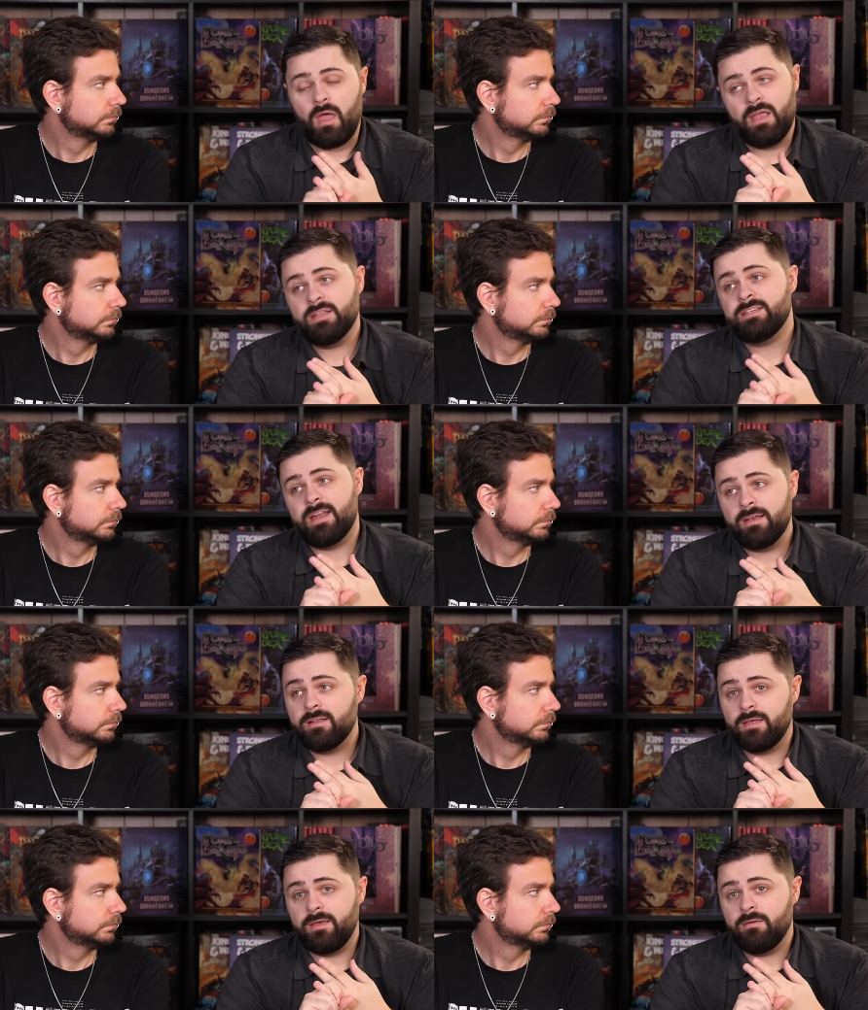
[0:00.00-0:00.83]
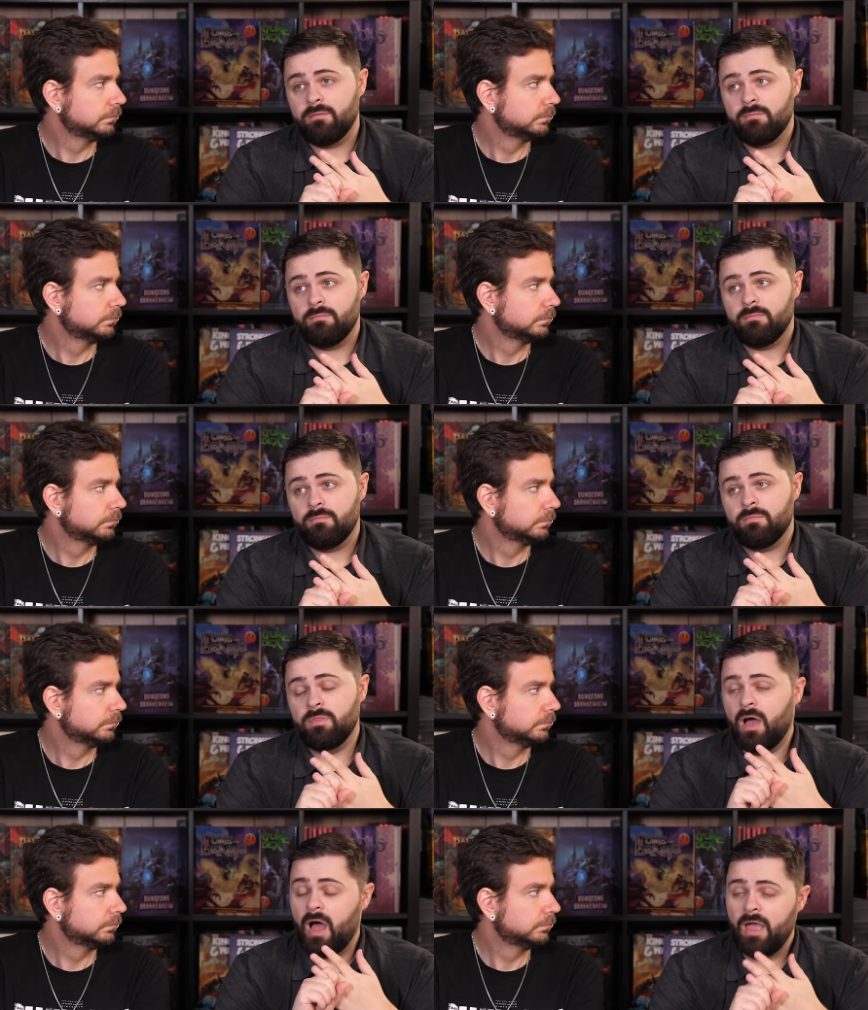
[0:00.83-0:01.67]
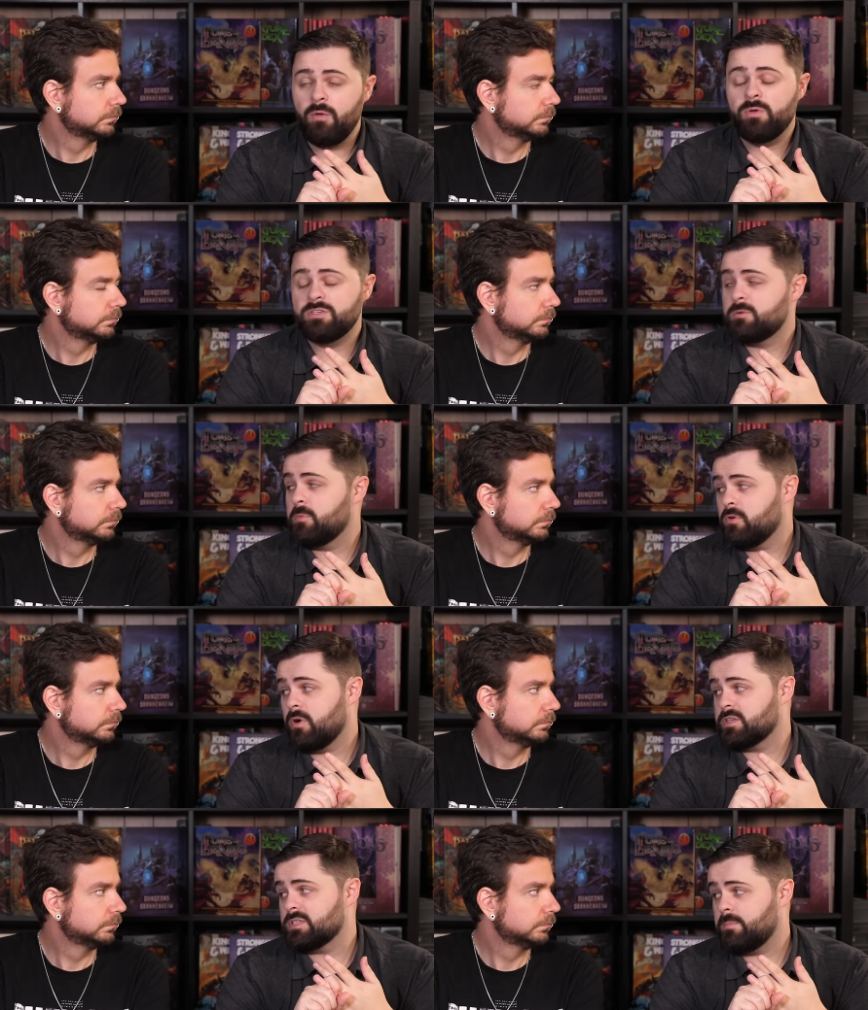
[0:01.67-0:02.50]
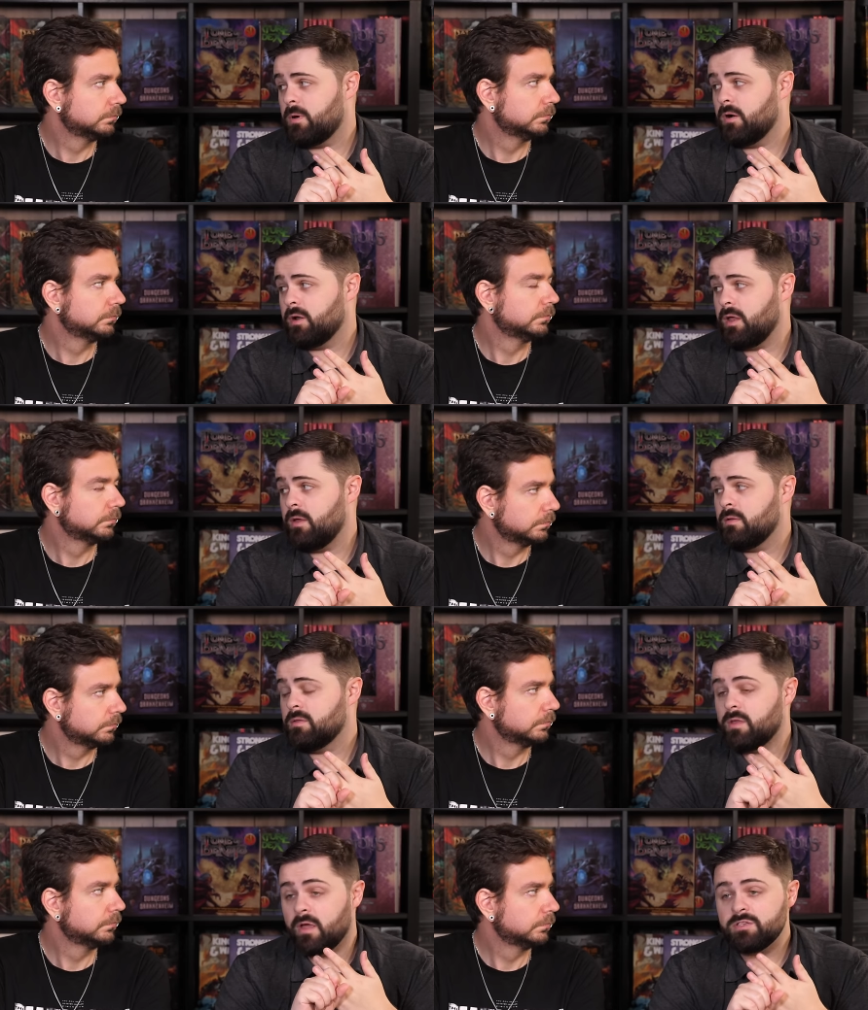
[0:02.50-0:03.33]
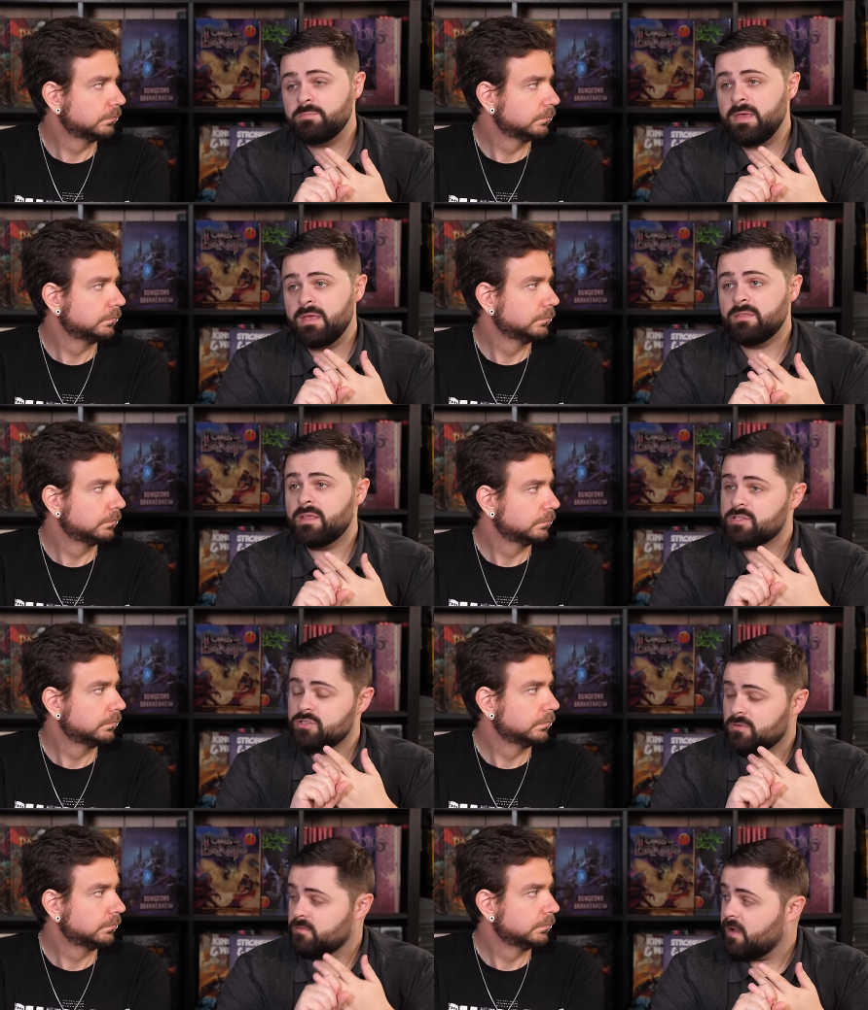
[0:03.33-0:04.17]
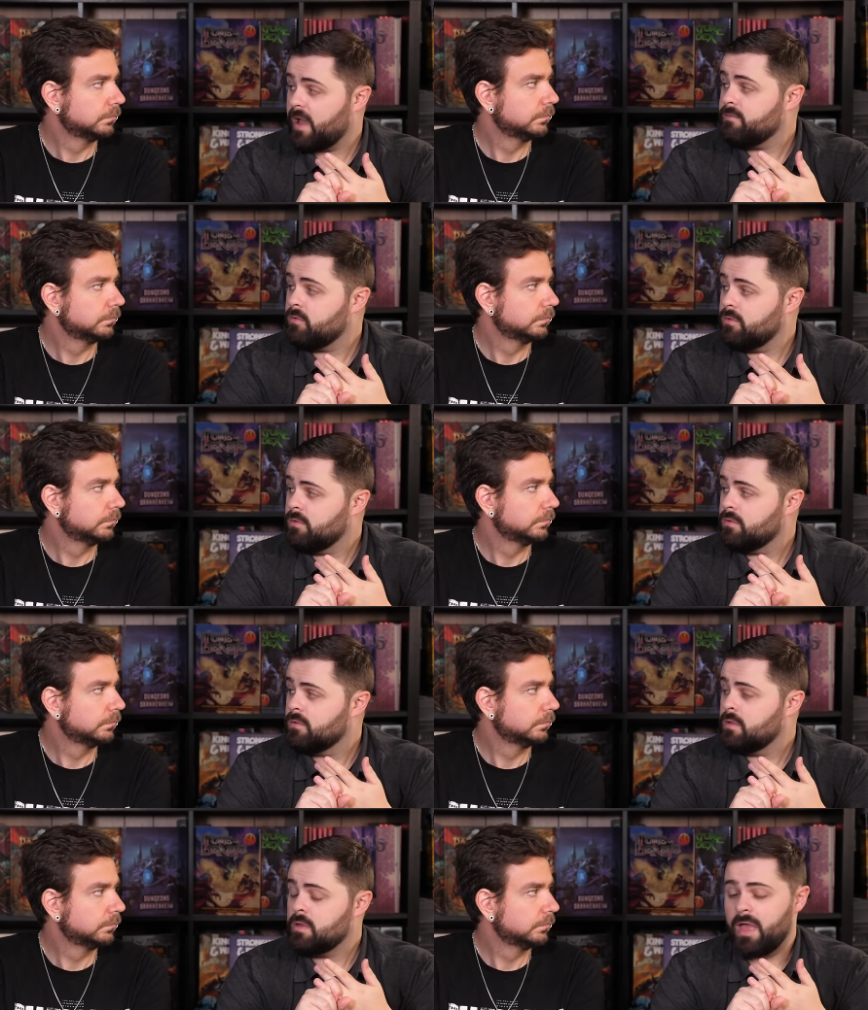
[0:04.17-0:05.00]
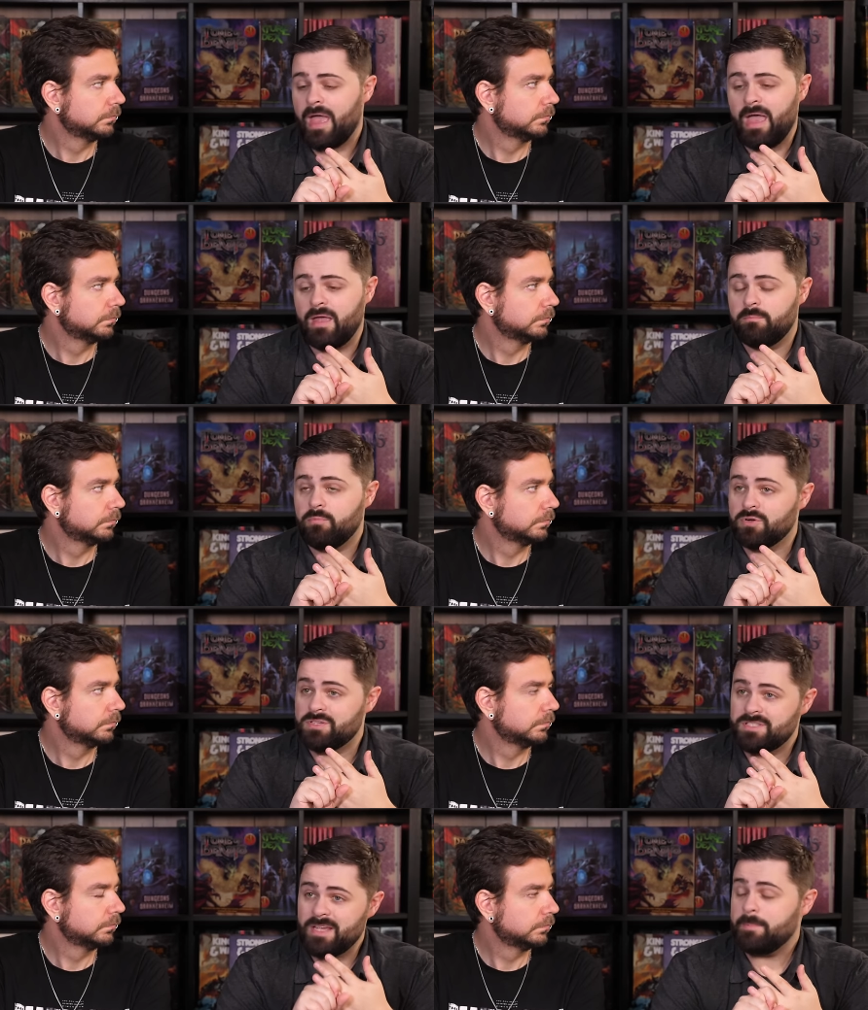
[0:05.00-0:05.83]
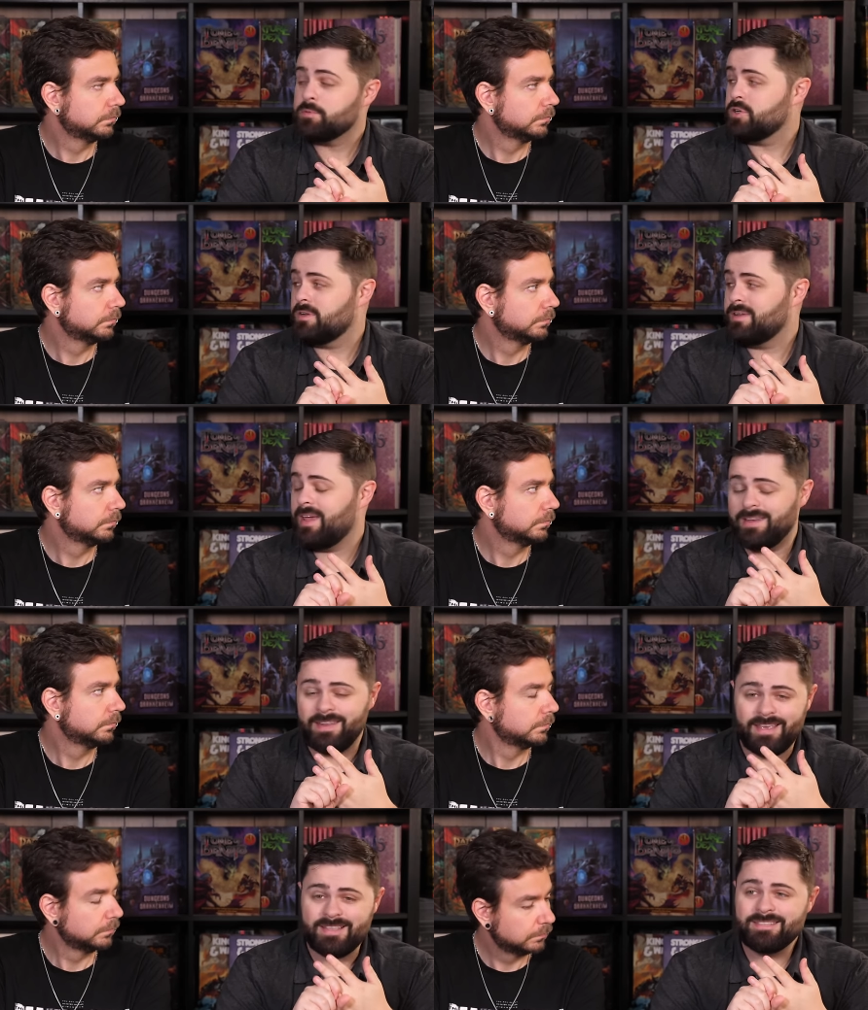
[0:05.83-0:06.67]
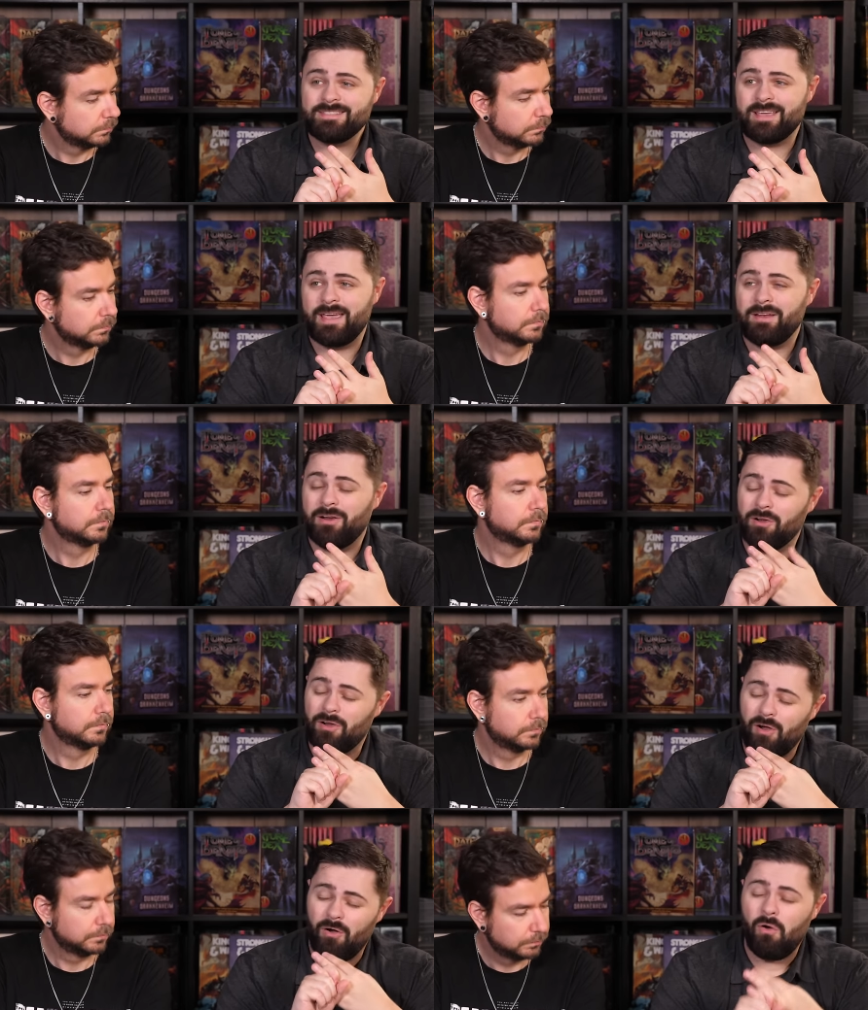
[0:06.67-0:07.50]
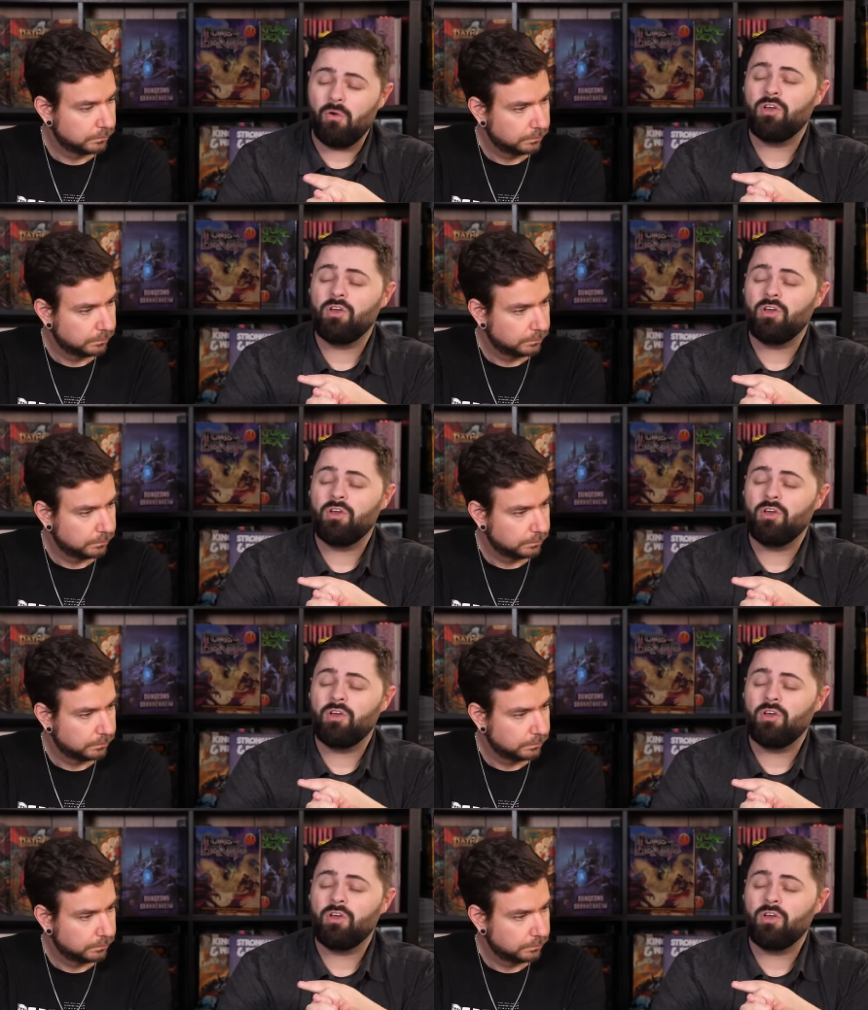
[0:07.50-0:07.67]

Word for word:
Speaker 1: Incidentally, the high wisdom across the party does mean that survival and perception and insight are all